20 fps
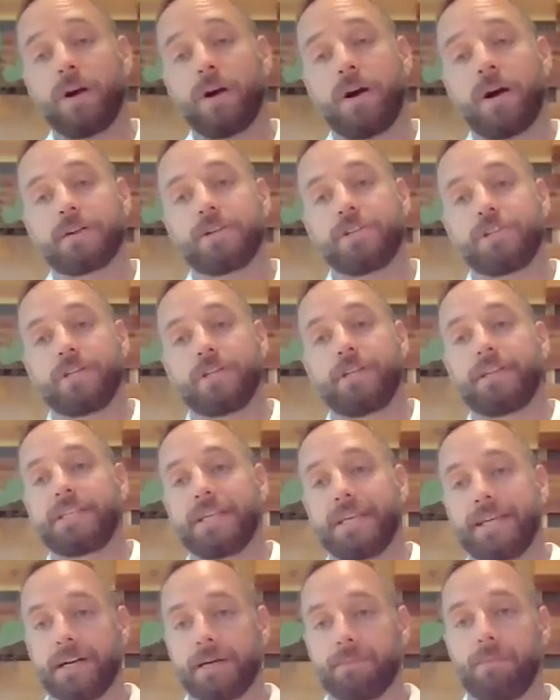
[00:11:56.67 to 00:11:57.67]
oxygen that's
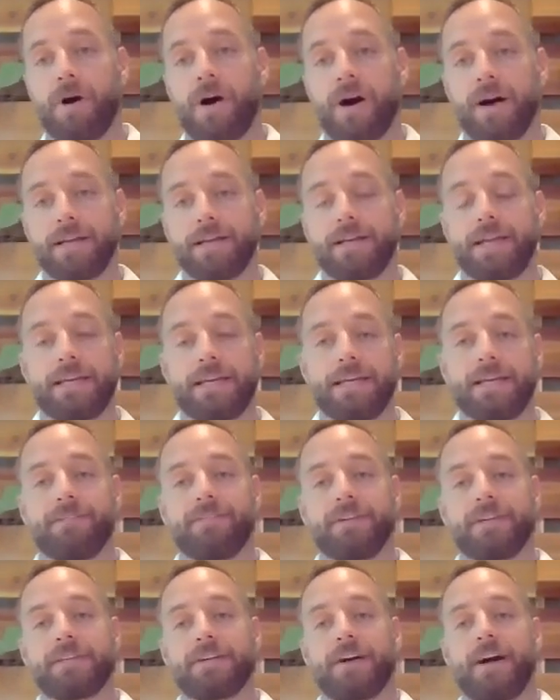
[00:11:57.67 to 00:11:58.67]
in our body at any
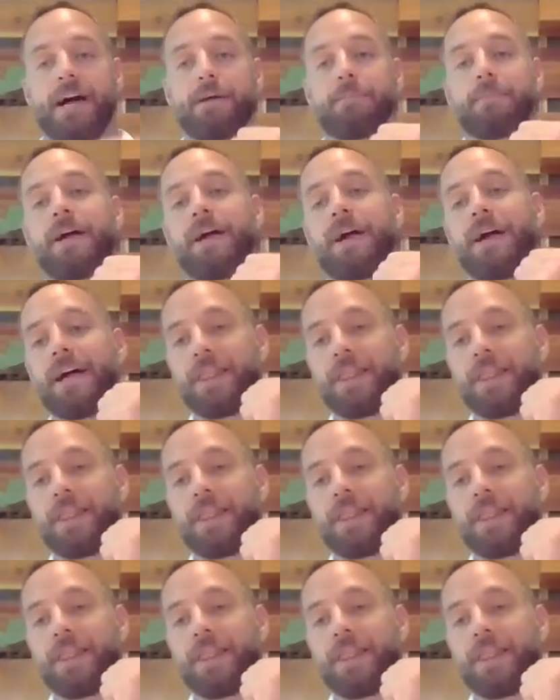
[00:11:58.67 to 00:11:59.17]
given time,